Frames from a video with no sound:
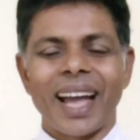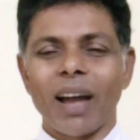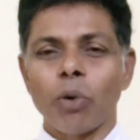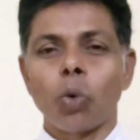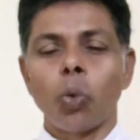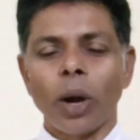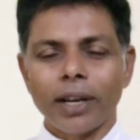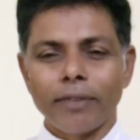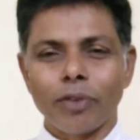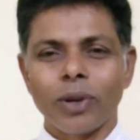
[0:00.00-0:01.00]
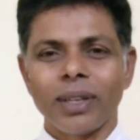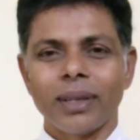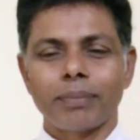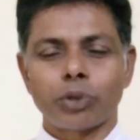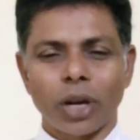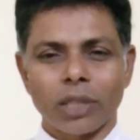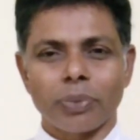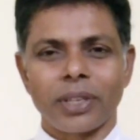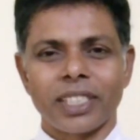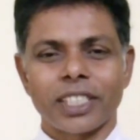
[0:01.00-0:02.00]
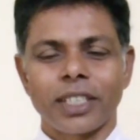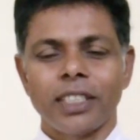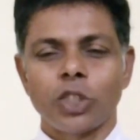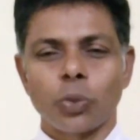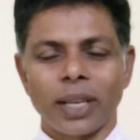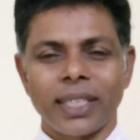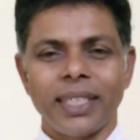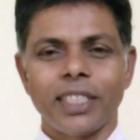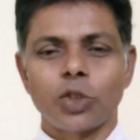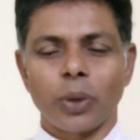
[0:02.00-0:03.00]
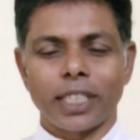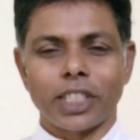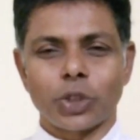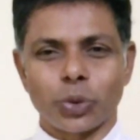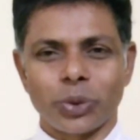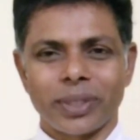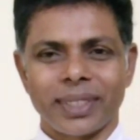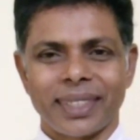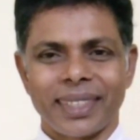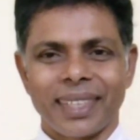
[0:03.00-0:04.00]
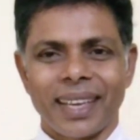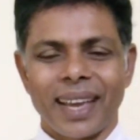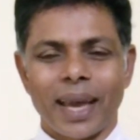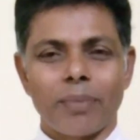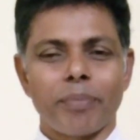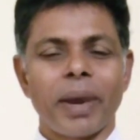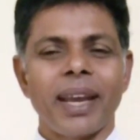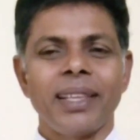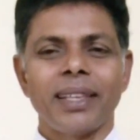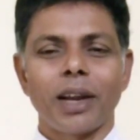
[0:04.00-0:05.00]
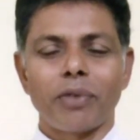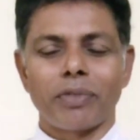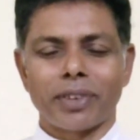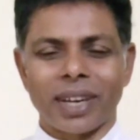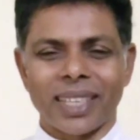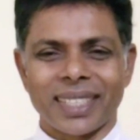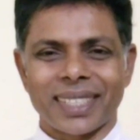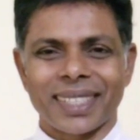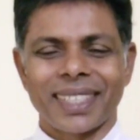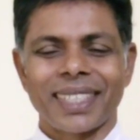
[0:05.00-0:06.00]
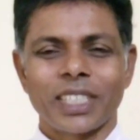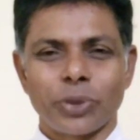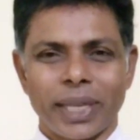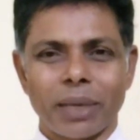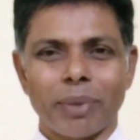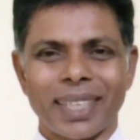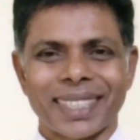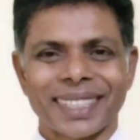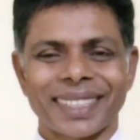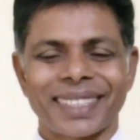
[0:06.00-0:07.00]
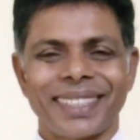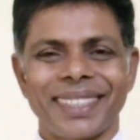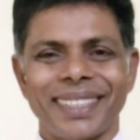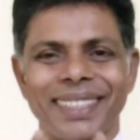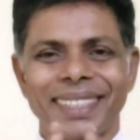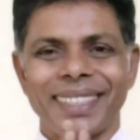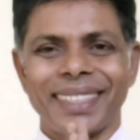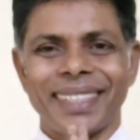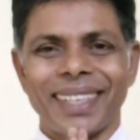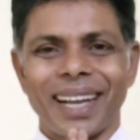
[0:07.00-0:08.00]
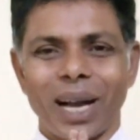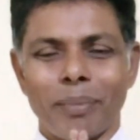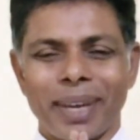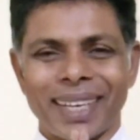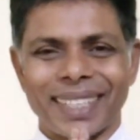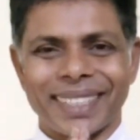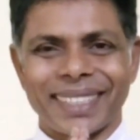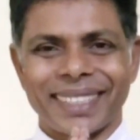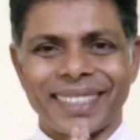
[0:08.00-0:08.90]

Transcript: Have a wonderful, prosperous 2022 and may the love of Christ redeem us. Amen.